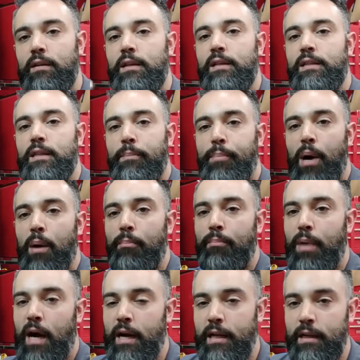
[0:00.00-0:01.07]
is the pump
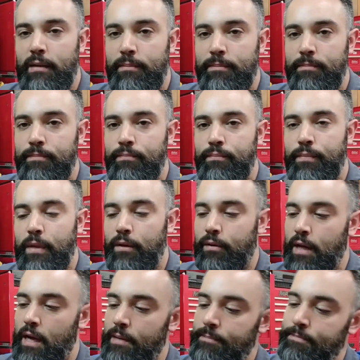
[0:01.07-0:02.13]
body,
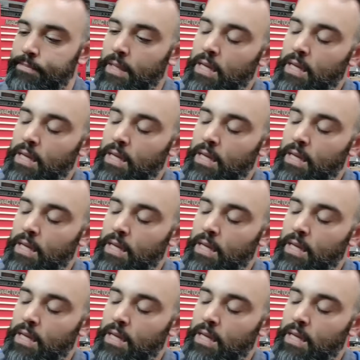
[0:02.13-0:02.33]
okay?